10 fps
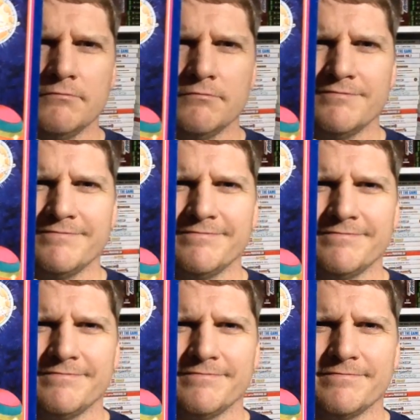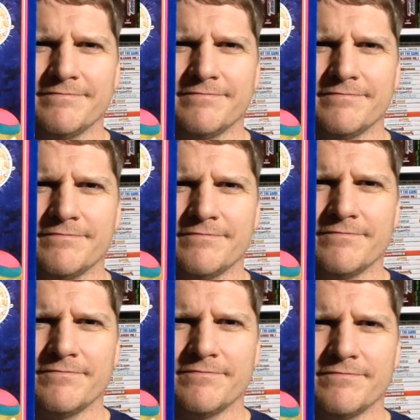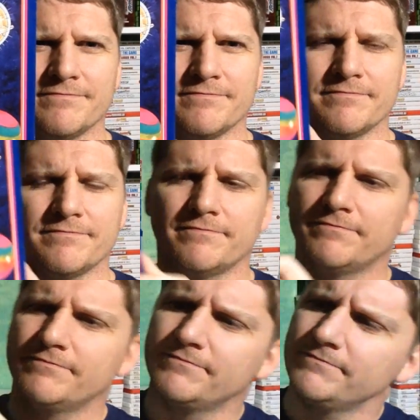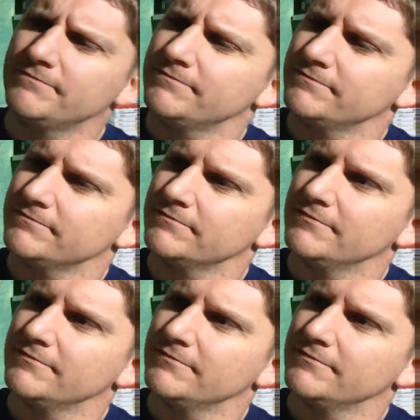Nothing is said.